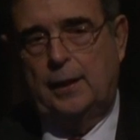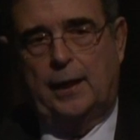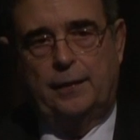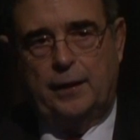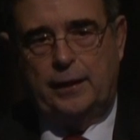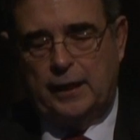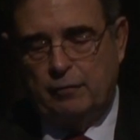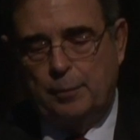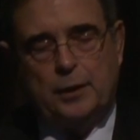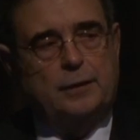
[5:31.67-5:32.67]
And then
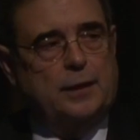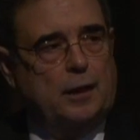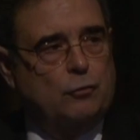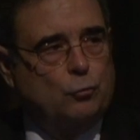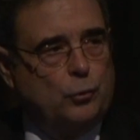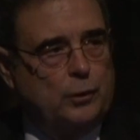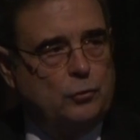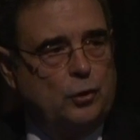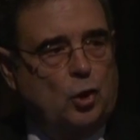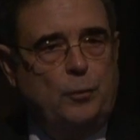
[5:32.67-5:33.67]
$11 million
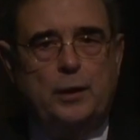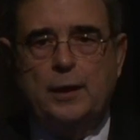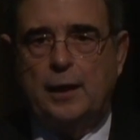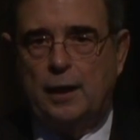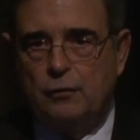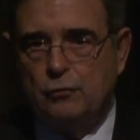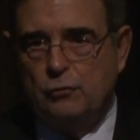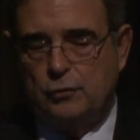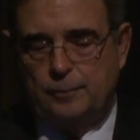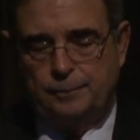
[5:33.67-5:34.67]
went to the community college
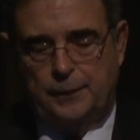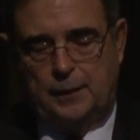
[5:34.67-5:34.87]
system,